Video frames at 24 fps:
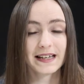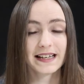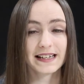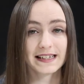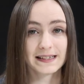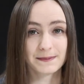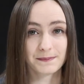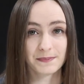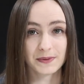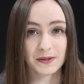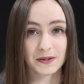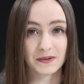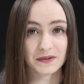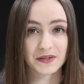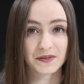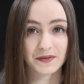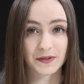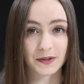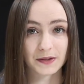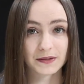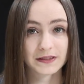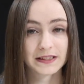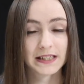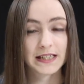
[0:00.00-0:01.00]
It is
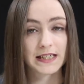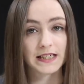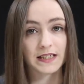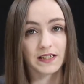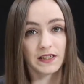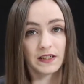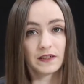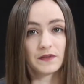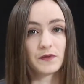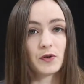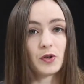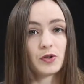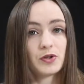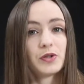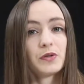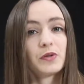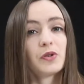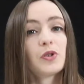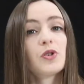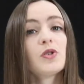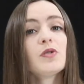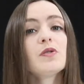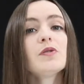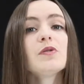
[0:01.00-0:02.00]
beautiful. So you've got 2
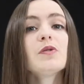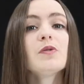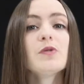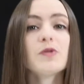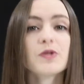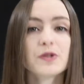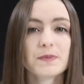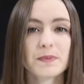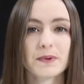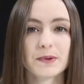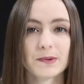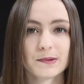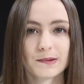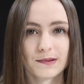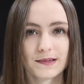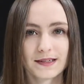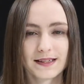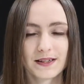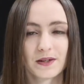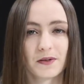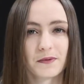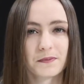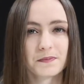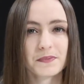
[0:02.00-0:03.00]
huge
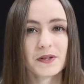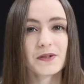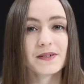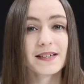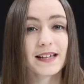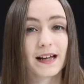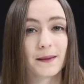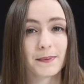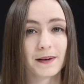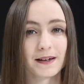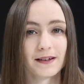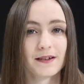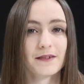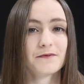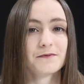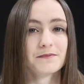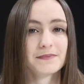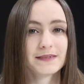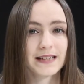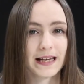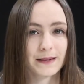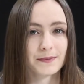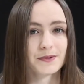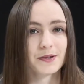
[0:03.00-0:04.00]
boards. You're using up a lot of
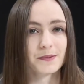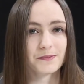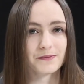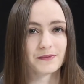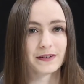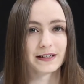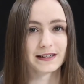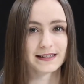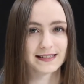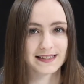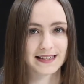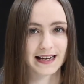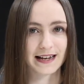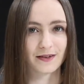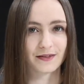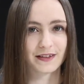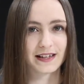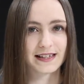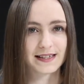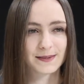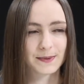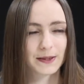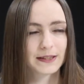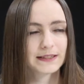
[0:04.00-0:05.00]
tabletop real estate on
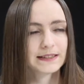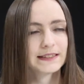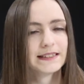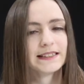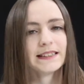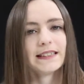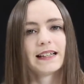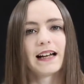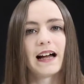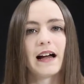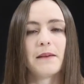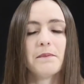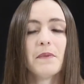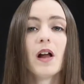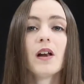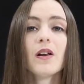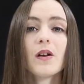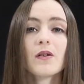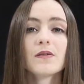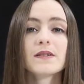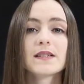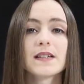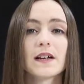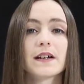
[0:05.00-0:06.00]
this one,
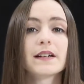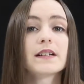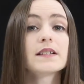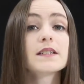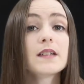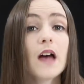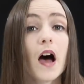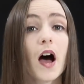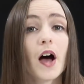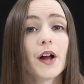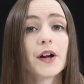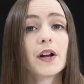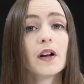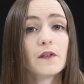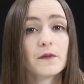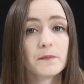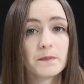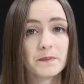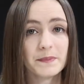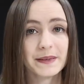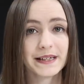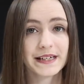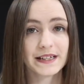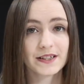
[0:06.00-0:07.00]
alongside a ton of
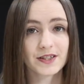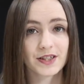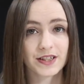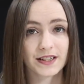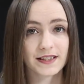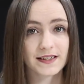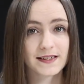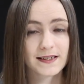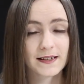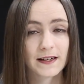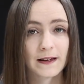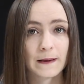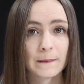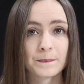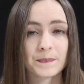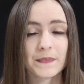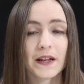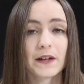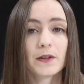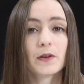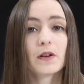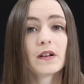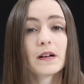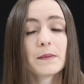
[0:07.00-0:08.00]
miniatures.
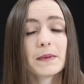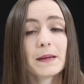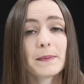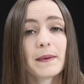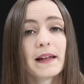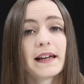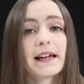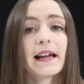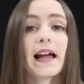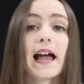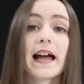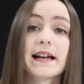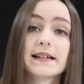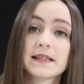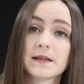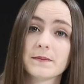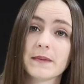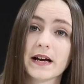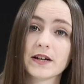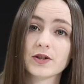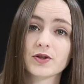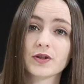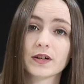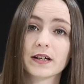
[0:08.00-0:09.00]
Now you're going to be playing
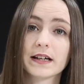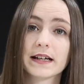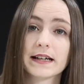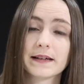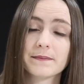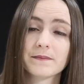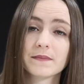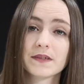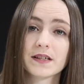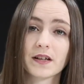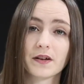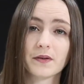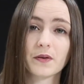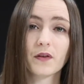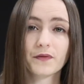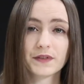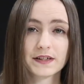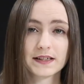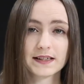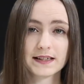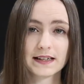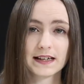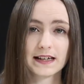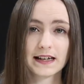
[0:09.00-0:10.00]
asymmetrically. So
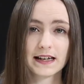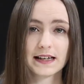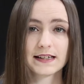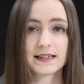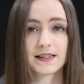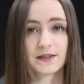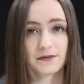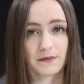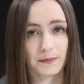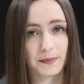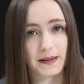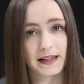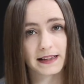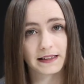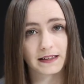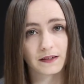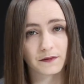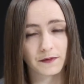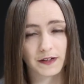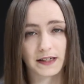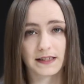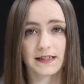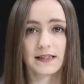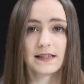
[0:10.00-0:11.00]
obviously it's the
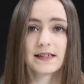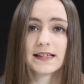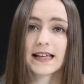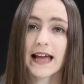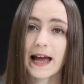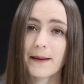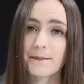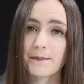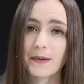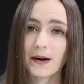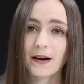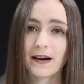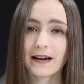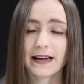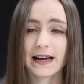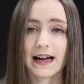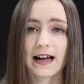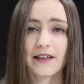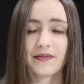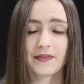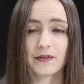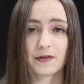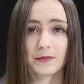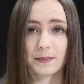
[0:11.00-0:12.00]
Rebellion versus the Empire,
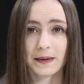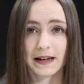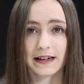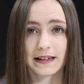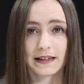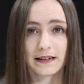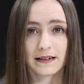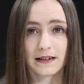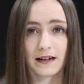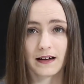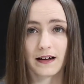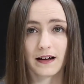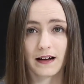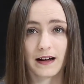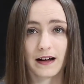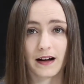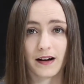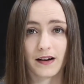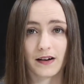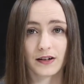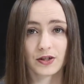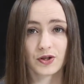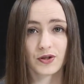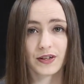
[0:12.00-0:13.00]
and the Rebellion
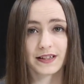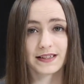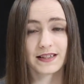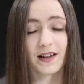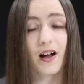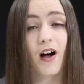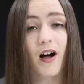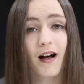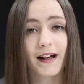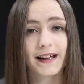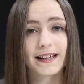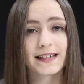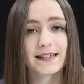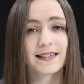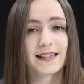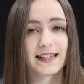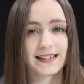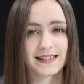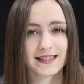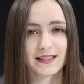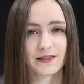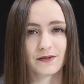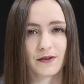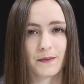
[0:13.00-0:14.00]
are trying to hide
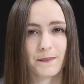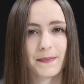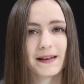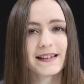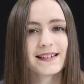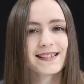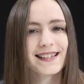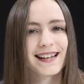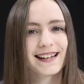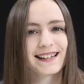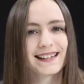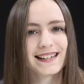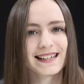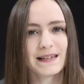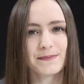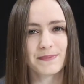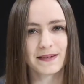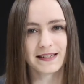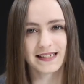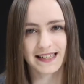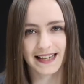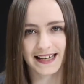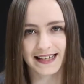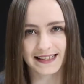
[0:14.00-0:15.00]
their secret base and keep
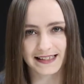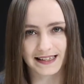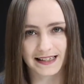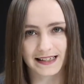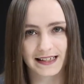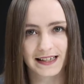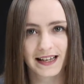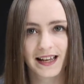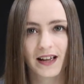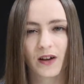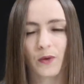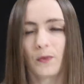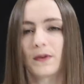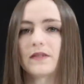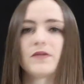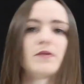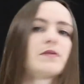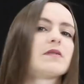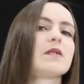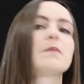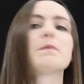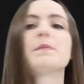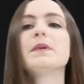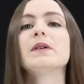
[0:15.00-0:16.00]
it hidden, whilst
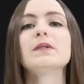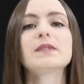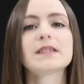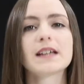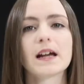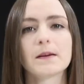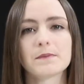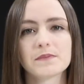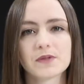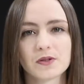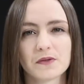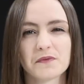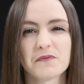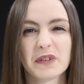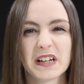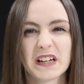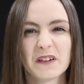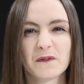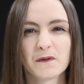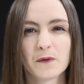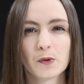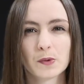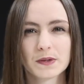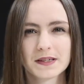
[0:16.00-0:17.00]
also building up sort of
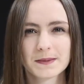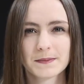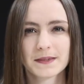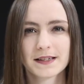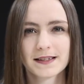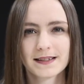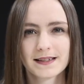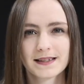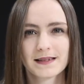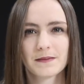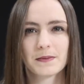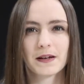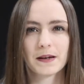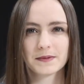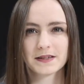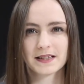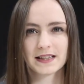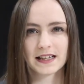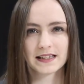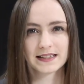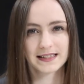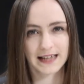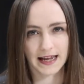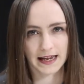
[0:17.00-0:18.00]
reinforcements to be able to
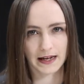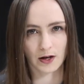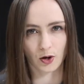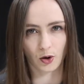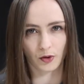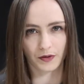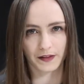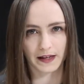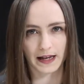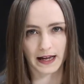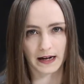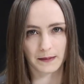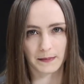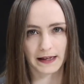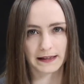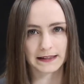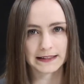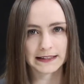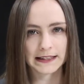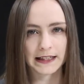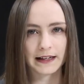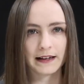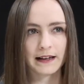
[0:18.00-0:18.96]
then take on the enemy.